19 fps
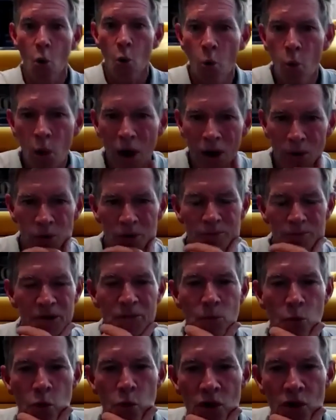What would be
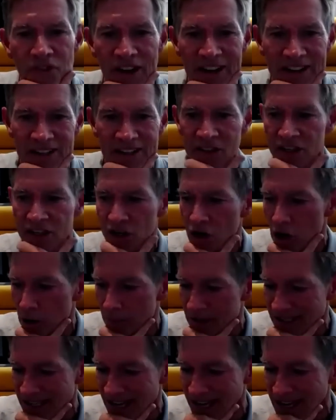more effective than
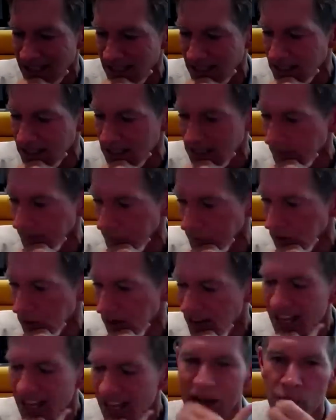carbon taxes?
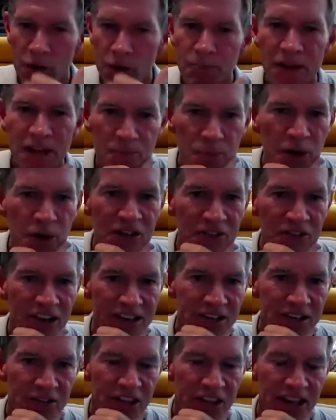It would be a pretty
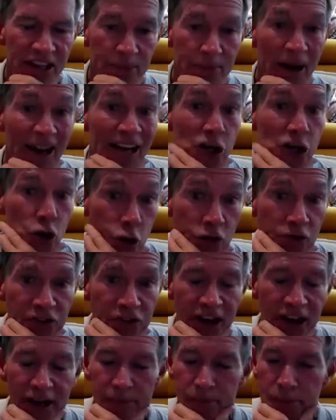effective thing. My good
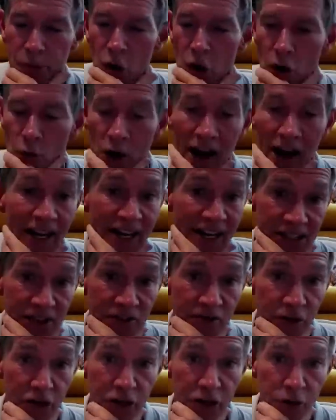friend, Paul Ryan, has a
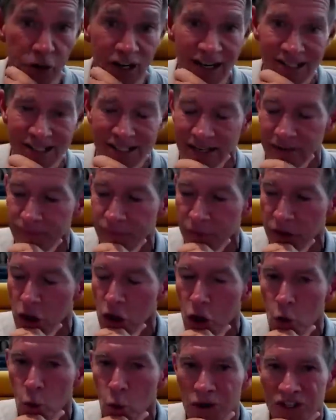very good idea,
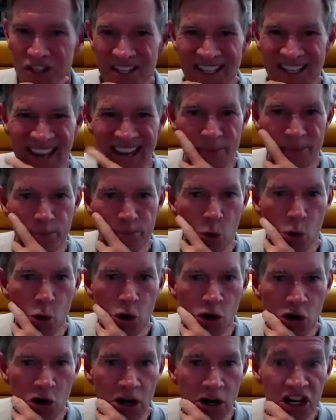which is a
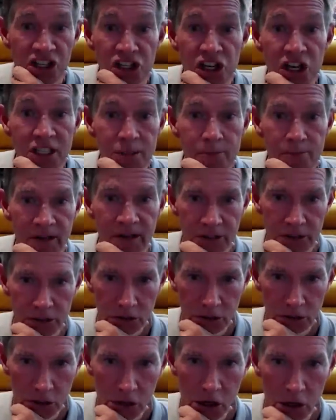border adjustment
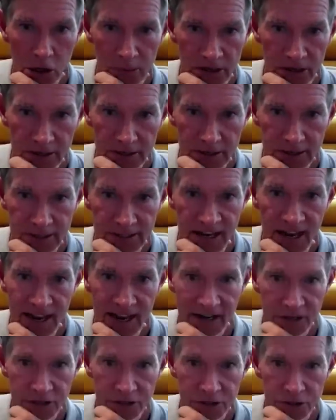carbon
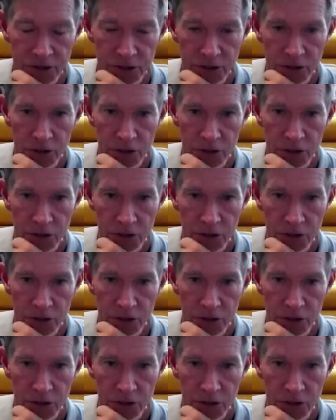tax.